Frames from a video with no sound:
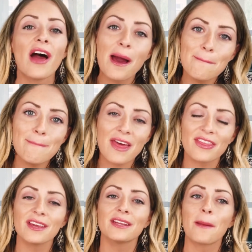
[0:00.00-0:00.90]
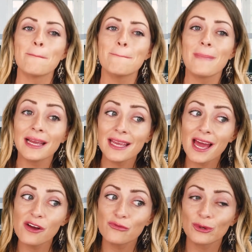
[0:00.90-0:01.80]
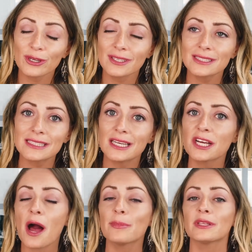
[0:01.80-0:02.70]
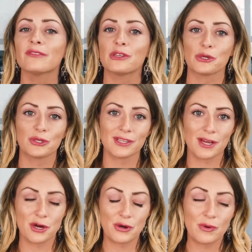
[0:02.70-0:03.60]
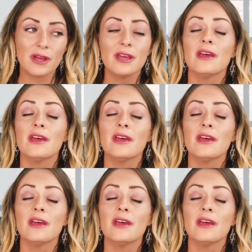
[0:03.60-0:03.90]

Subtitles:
that method might have worked a couple of years ago,